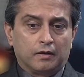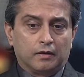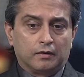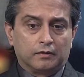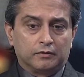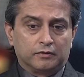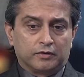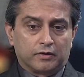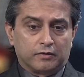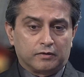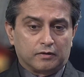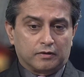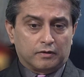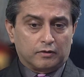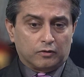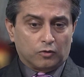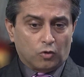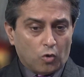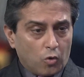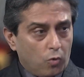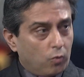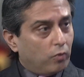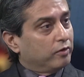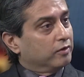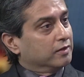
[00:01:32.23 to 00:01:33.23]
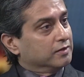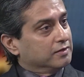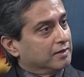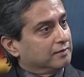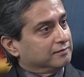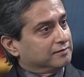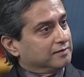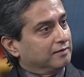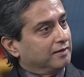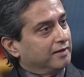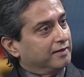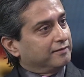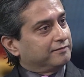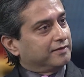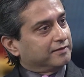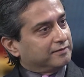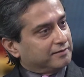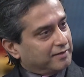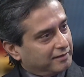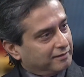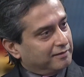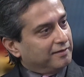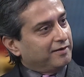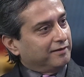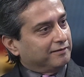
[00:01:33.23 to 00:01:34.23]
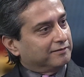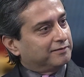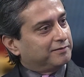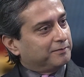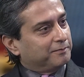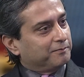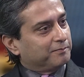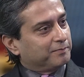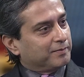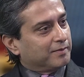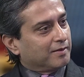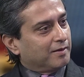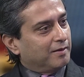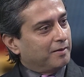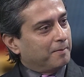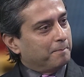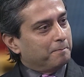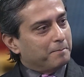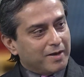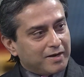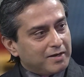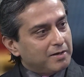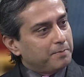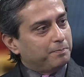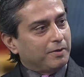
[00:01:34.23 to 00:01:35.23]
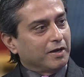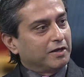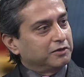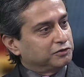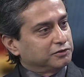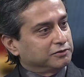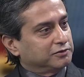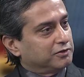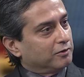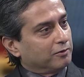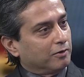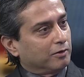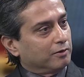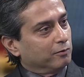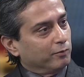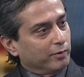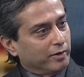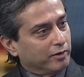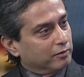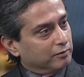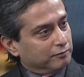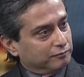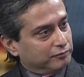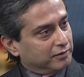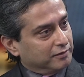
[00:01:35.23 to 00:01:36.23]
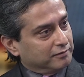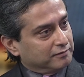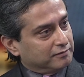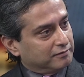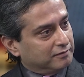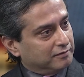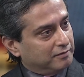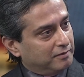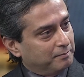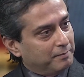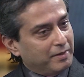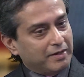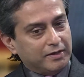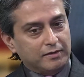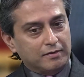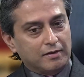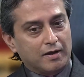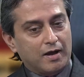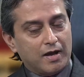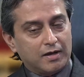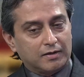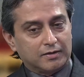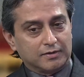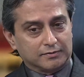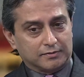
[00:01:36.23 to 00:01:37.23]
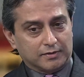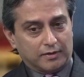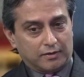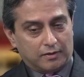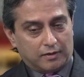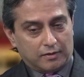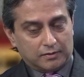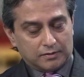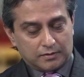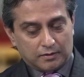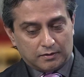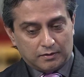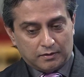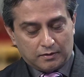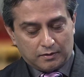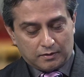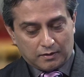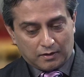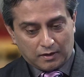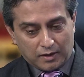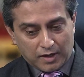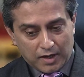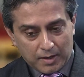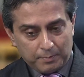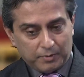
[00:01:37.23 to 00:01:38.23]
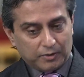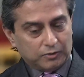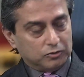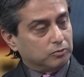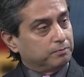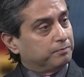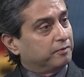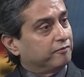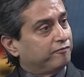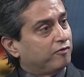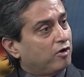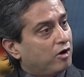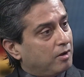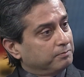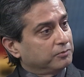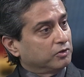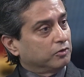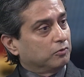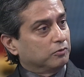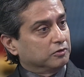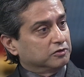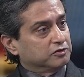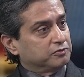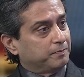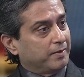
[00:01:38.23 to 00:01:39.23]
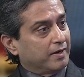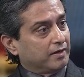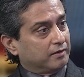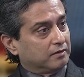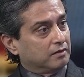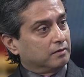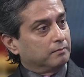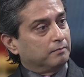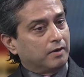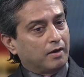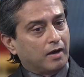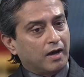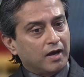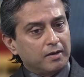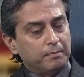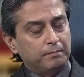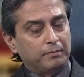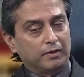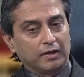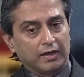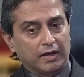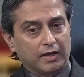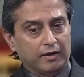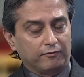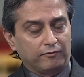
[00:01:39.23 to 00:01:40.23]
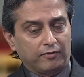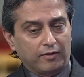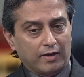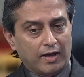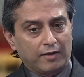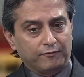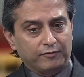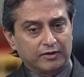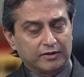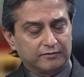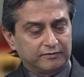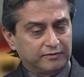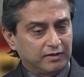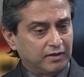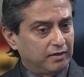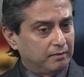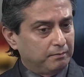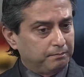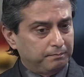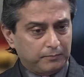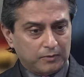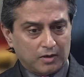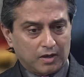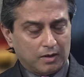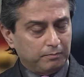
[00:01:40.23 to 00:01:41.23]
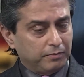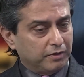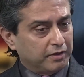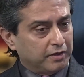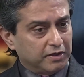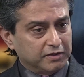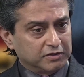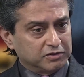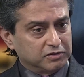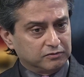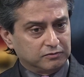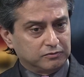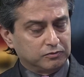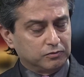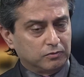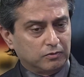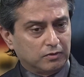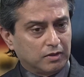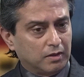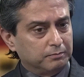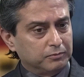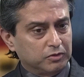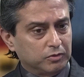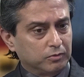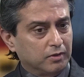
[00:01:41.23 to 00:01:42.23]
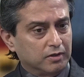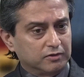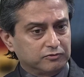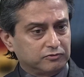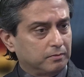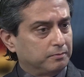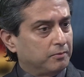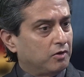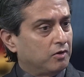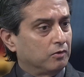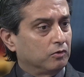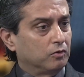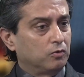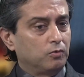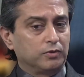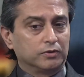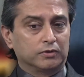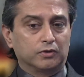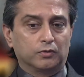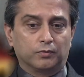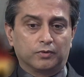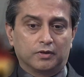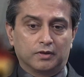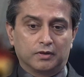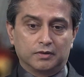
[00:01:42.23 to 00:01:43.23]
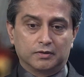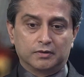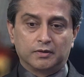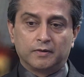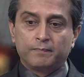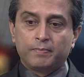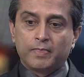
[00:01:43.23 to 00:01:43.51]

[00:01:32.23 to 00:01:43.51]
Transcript: there are over a dozen LASIK techniques. Many patients are not aware of this. Many doctors are not able to perform the whole spectrum. I believe, having seen complications who come to us from all over the world,